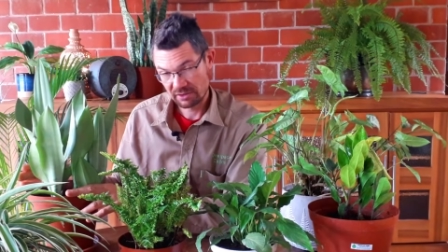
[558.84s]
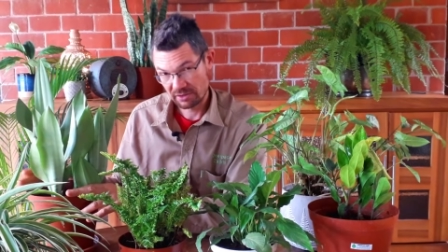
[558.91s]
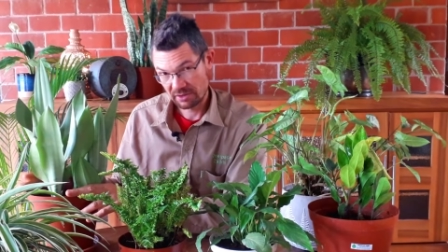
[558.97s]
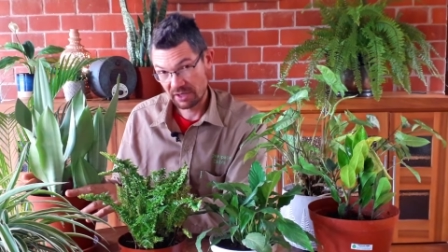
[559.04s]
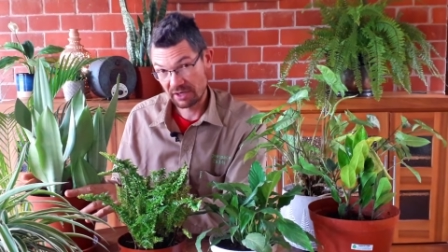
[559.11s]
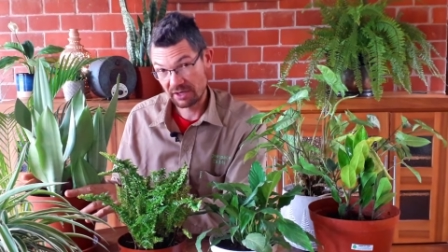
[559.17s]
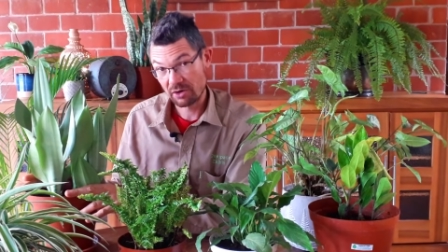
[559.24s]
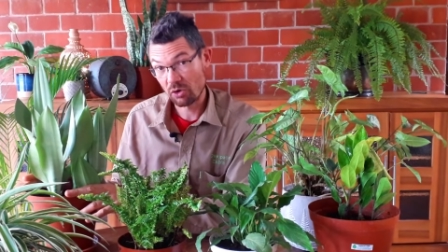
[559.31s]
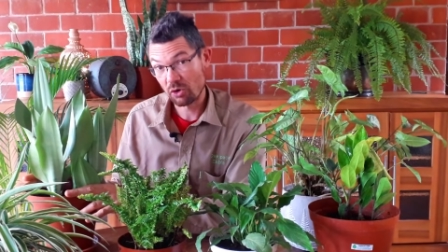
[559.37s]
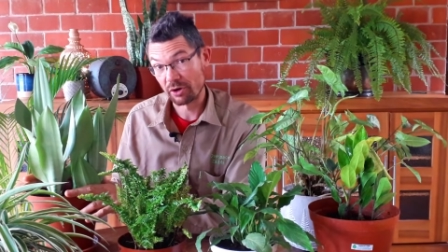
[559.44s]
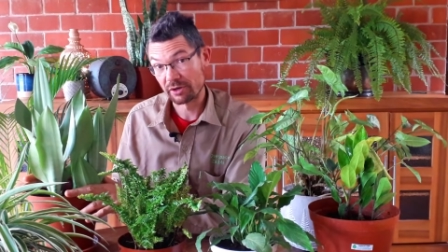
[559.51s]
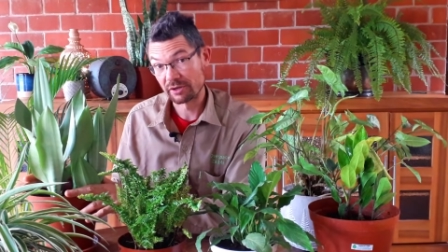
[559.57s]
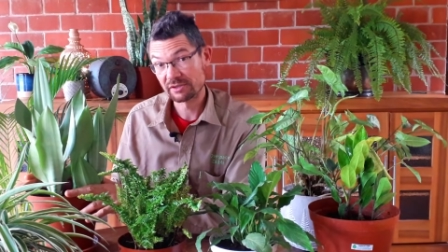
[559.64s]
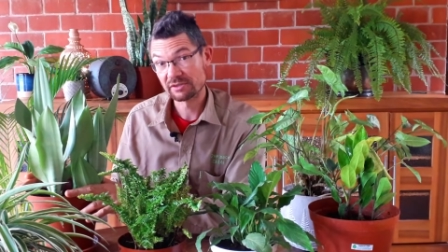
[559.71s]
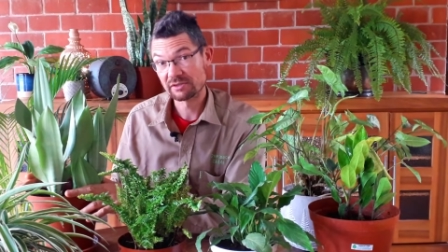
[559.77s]

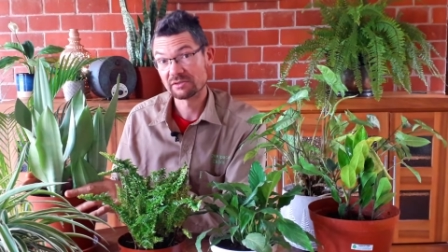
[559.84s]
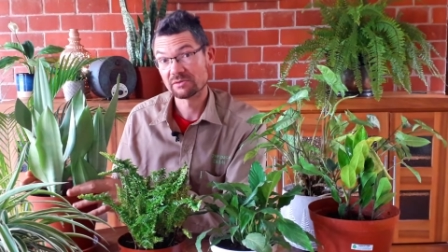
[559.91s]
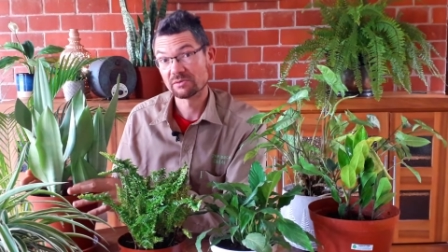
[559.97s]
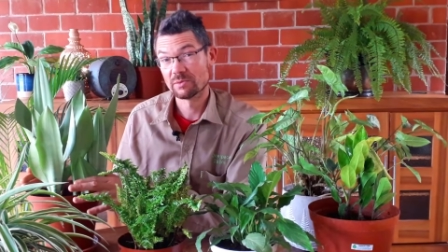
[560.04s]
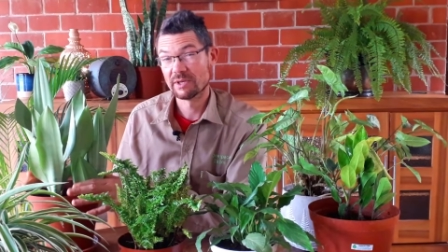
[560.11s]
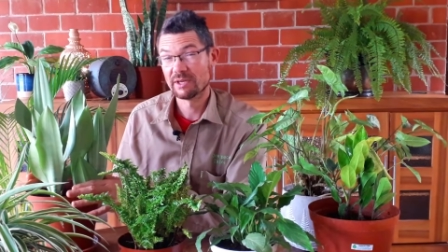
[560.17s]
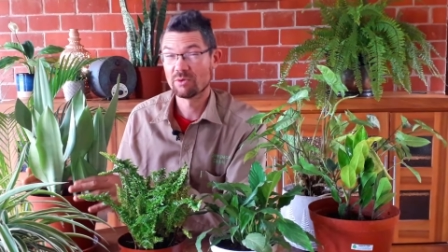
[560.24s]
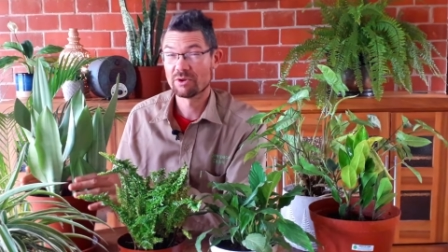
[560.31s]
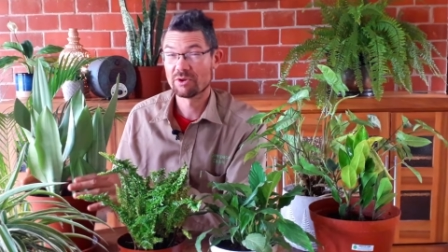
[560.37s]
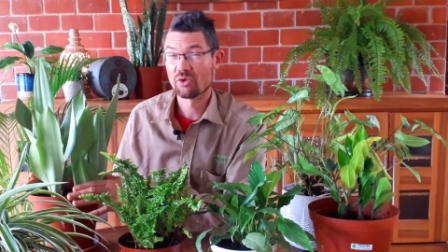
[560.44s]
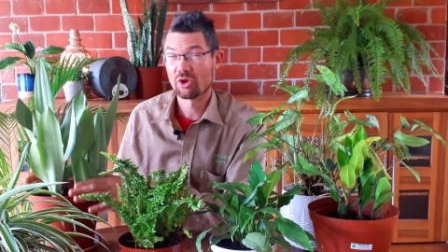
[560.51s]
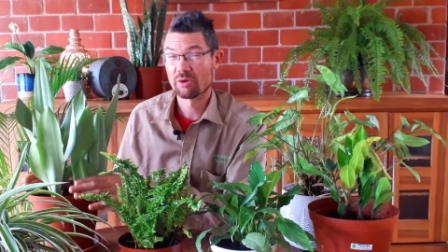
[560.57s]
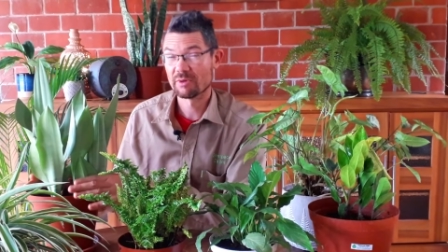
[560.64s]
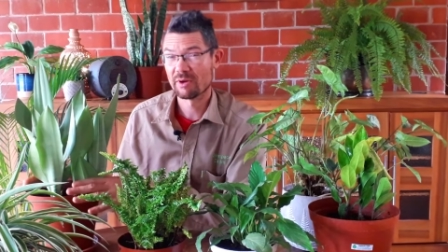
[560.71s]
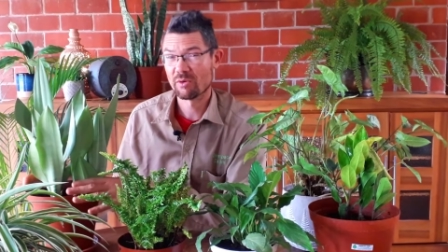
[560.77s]
Indoors, we would
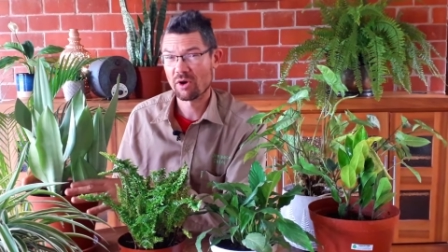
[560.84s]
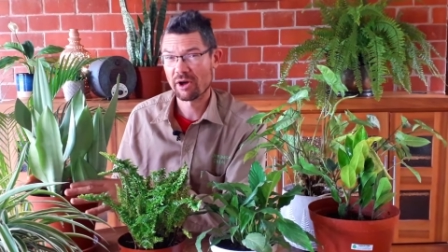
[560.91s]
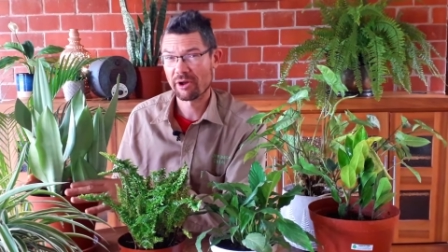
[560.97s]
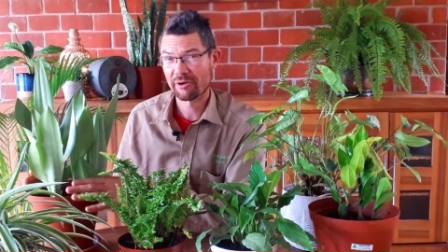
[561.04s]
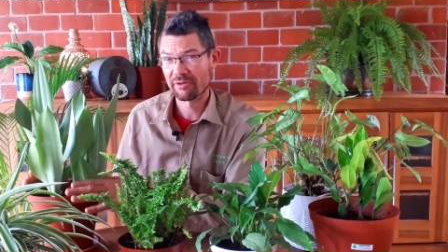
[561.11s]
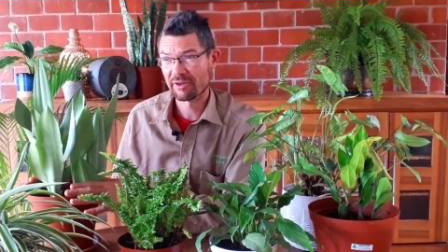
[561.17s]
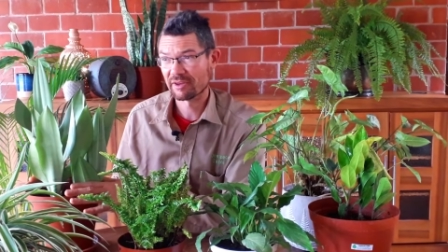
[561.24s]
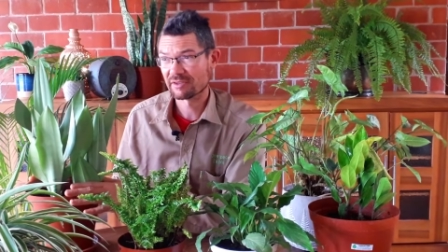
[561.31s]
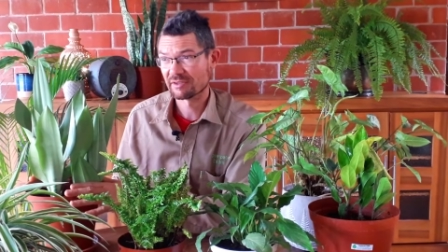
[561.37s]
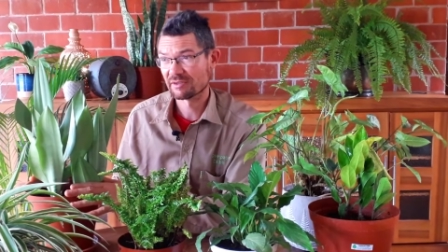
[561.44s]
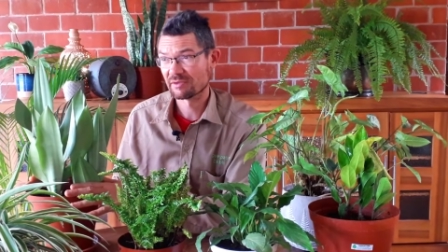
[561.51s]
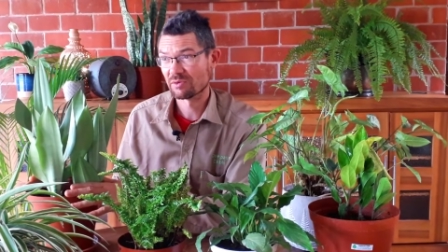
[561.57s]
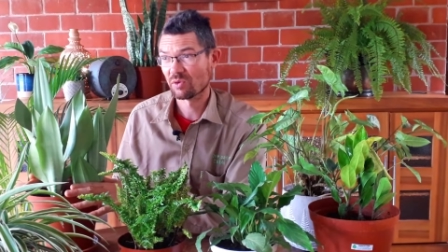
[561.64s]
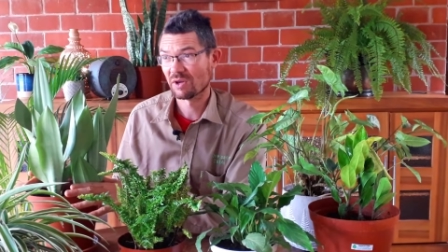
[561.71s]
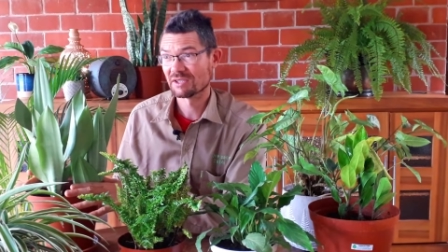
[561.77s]
normally water
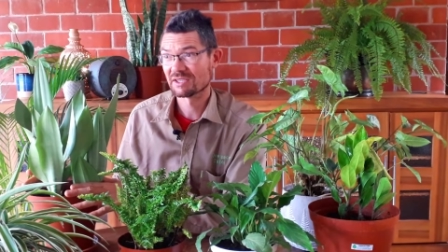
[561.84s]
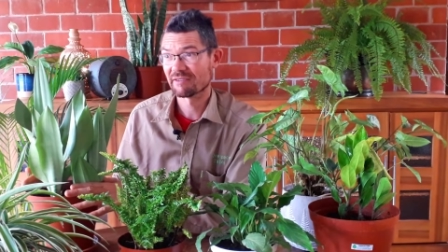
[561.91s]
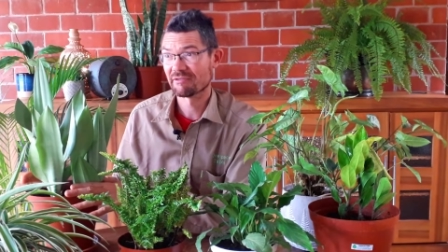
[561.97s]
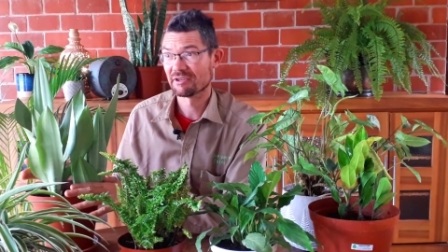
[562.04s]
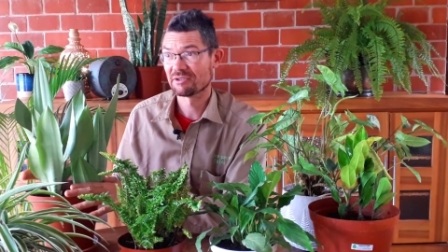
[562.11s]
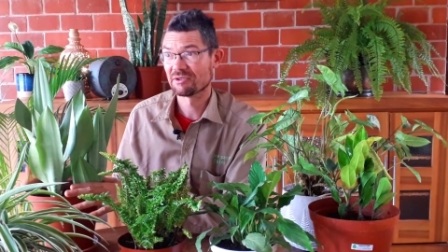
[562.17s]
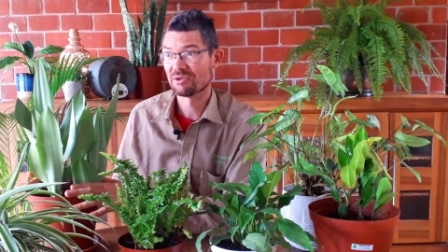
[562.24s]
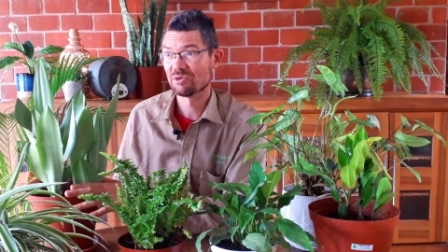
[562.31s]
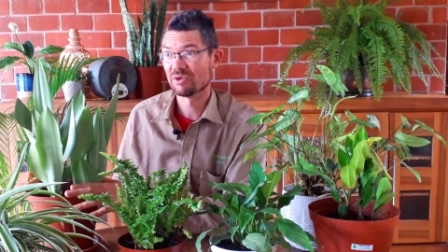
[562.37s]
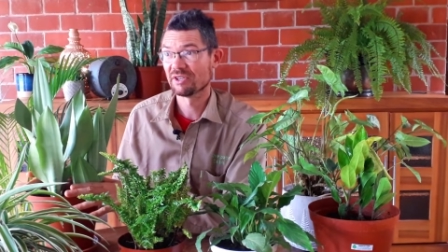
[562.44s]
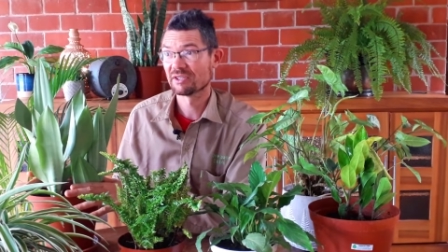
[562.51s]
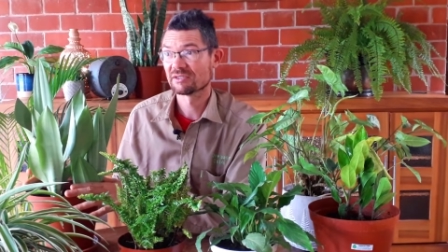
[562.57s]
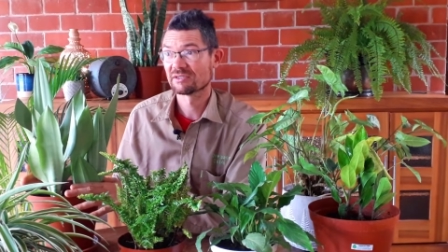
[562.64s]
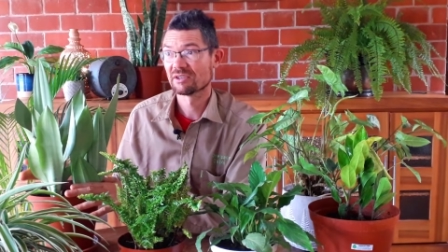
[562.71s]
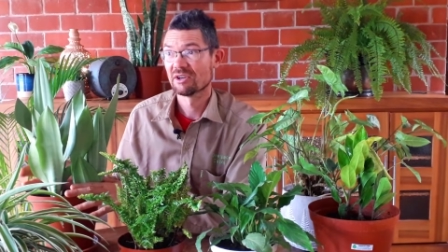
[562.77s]
this once every 2
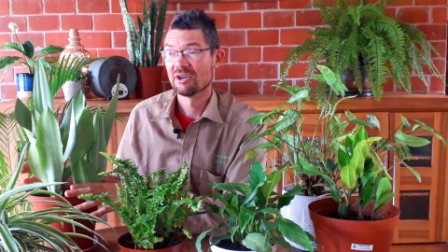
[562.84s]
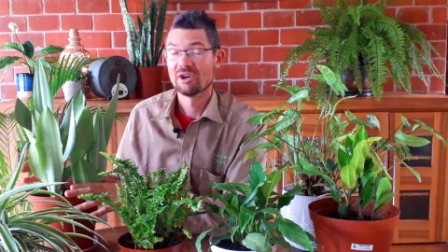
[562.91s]
weeks,